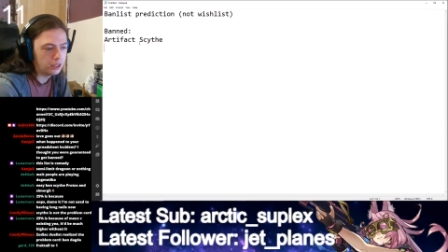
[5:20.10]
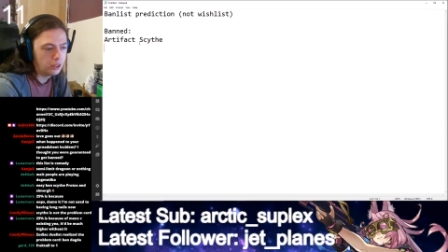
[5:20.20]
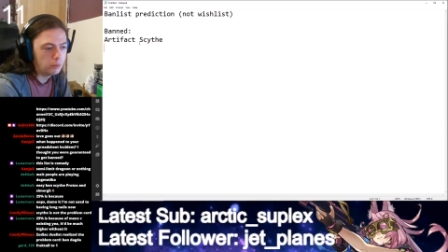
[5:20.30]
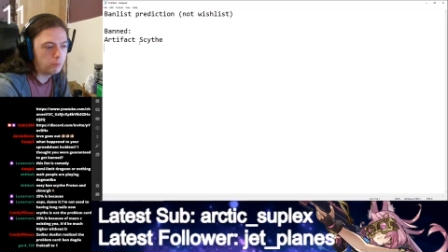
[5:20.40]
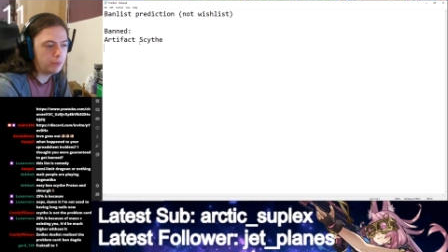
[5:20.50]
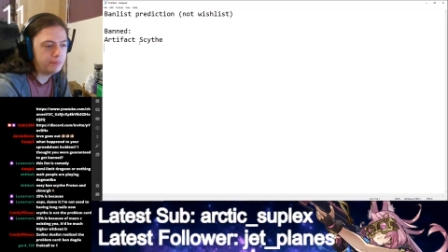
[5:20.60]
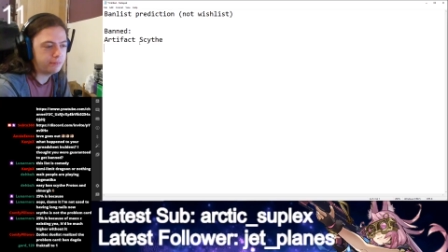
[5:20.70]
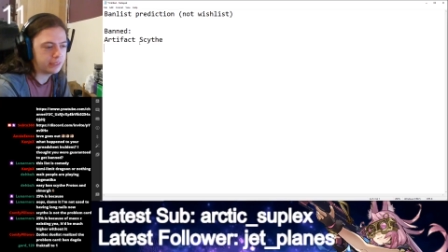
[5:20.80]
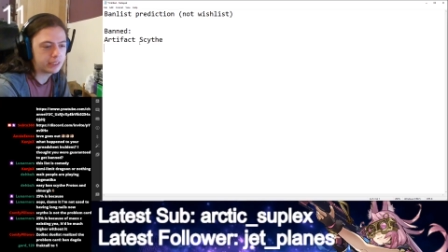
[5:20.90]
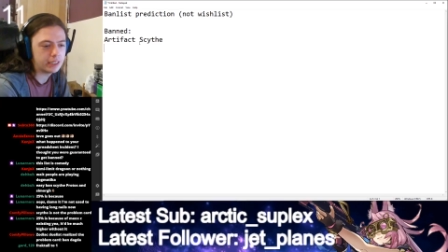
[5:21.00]
maybe
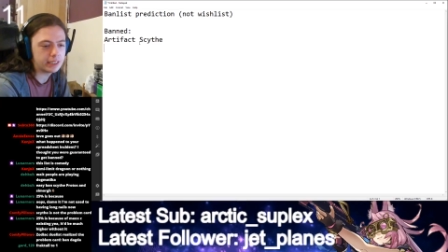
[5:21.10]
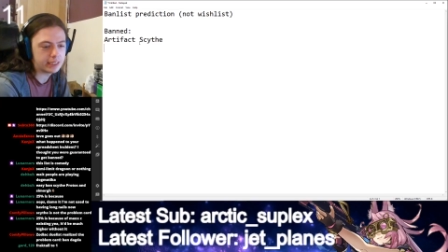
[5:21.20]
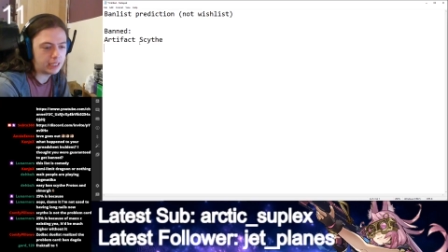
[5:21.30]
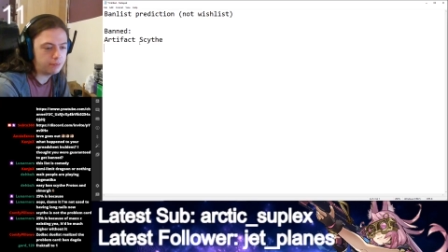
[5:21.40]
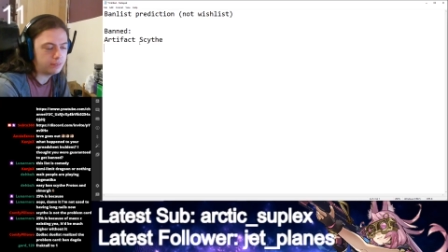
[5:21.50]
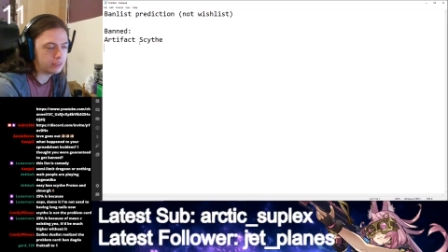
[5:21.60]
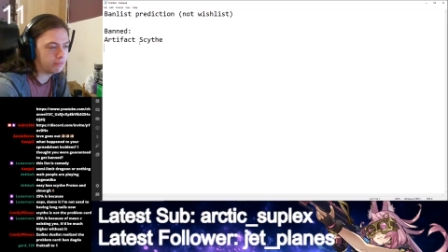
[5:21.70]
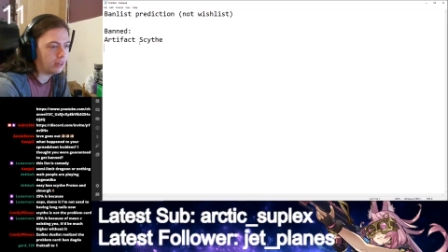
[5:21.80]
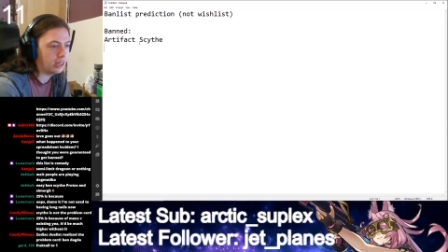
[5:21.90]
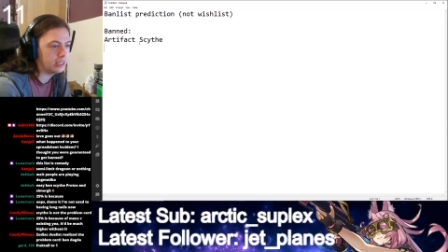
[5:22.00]
thinking that Scythe is
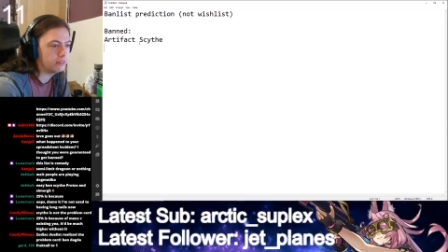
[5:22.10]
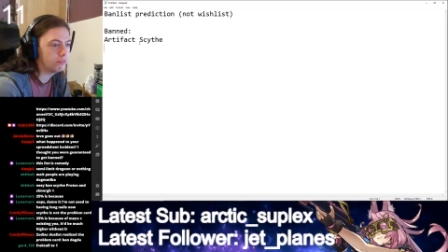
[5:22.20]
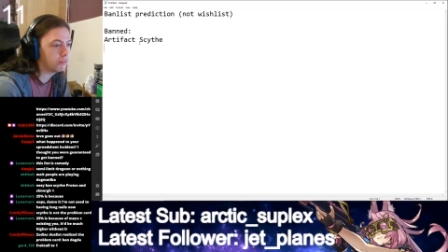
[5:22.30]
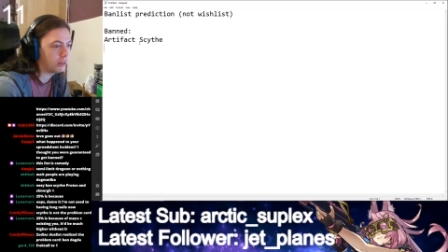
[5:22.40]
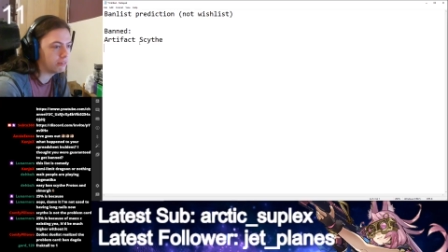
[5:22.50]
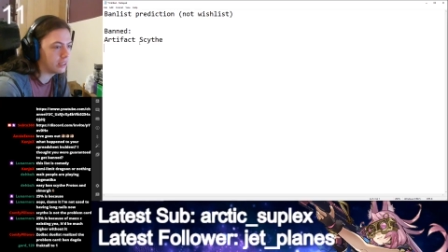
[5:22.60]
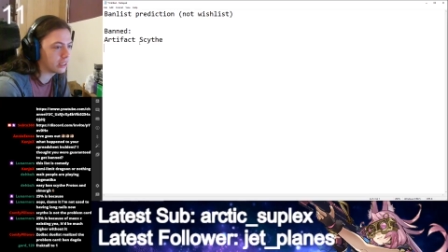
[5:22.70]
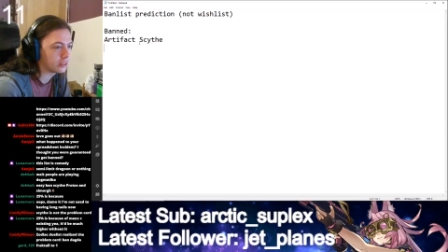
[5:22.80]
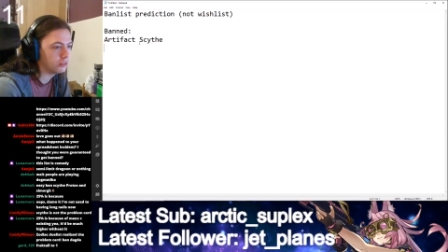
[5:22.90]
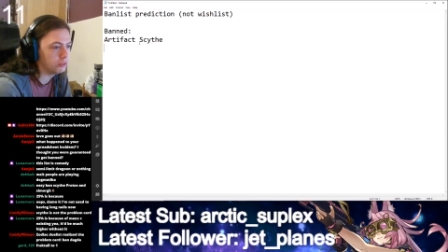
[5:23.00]
fine without
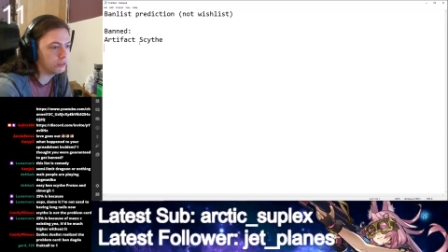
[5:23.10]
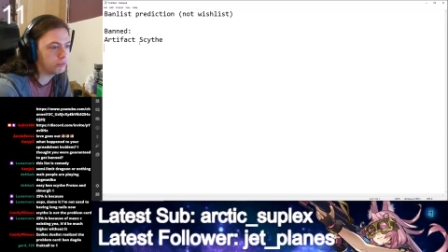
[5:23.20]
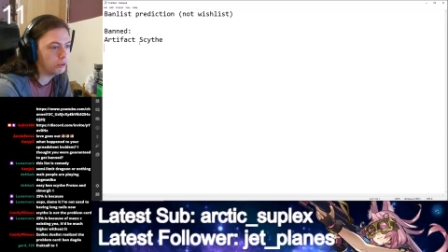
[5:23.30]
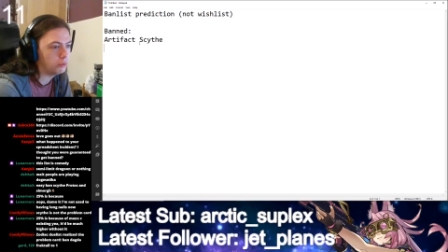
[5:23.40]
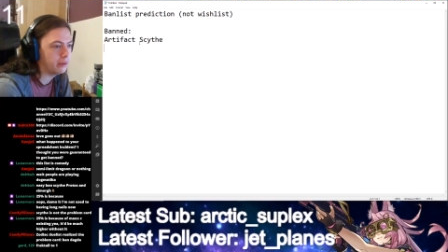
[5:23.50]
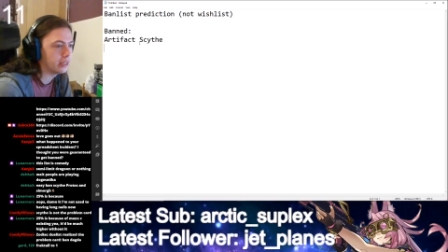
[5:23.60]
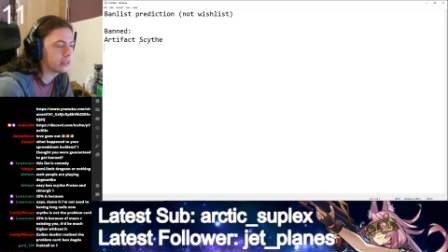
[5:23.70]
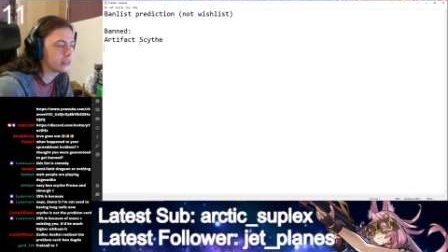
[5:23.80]
Dagda in the format.